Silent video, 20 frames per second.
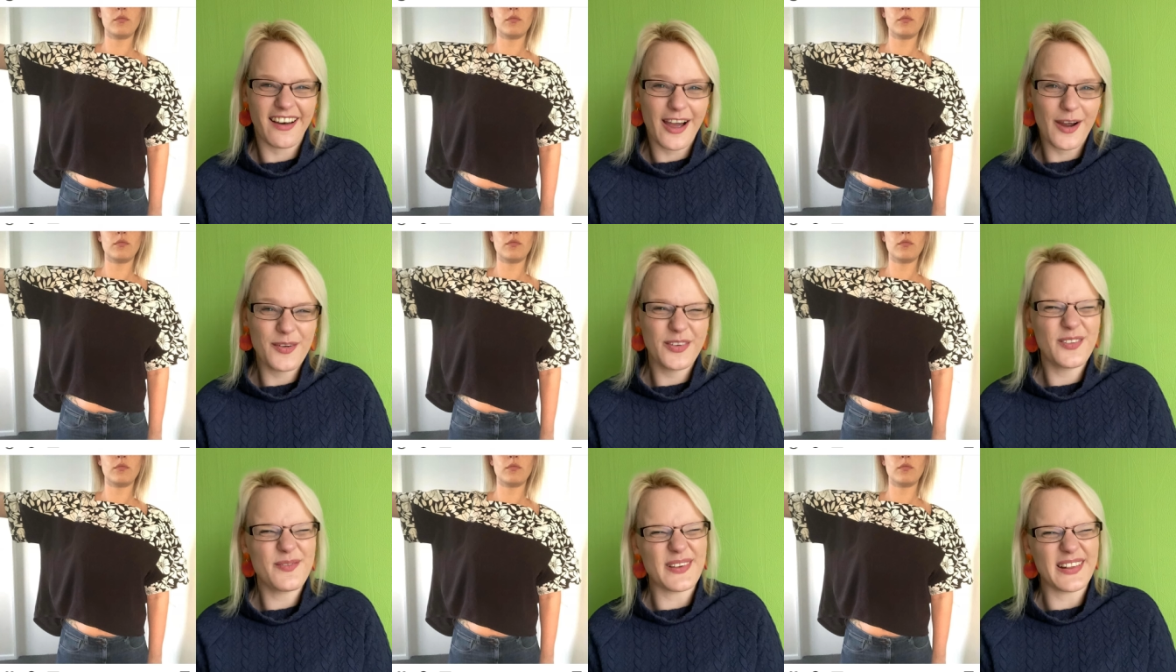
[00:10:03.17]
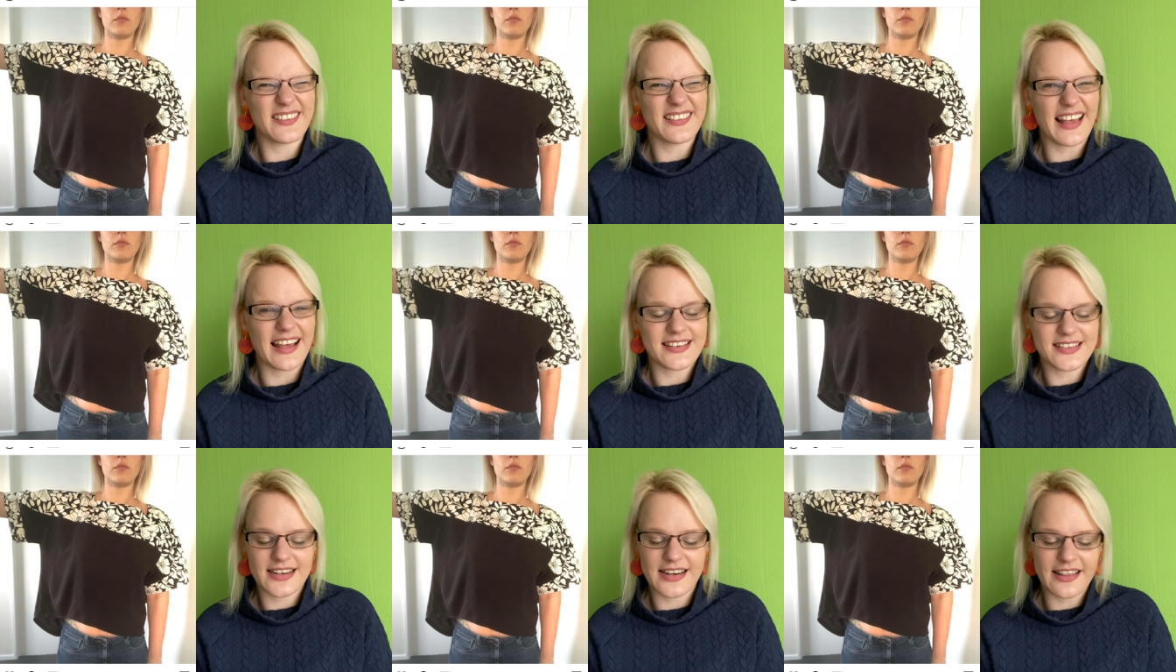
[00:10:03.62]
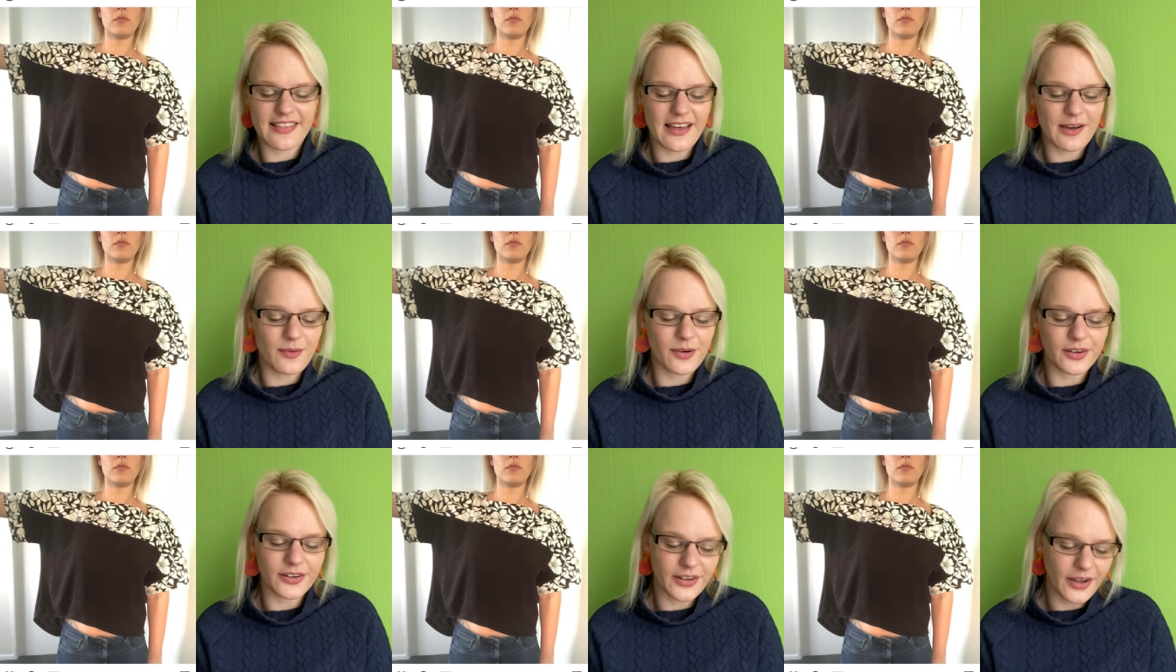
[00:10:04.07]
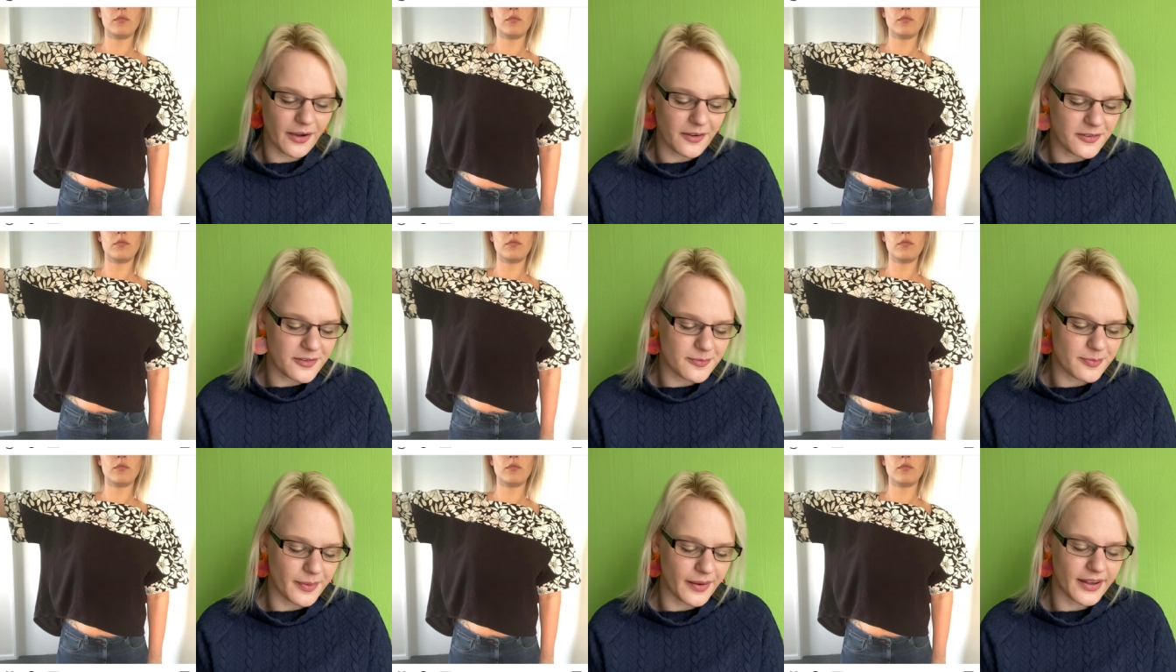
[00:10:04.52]
I was a bit sad to let that one
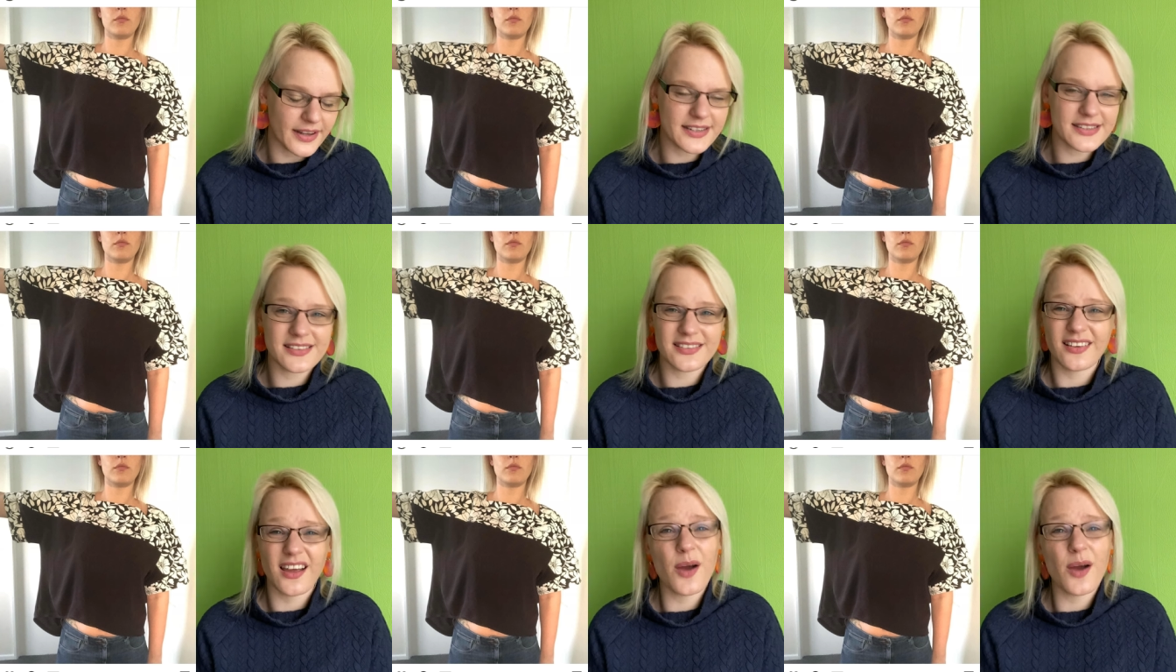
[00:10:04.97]
go, but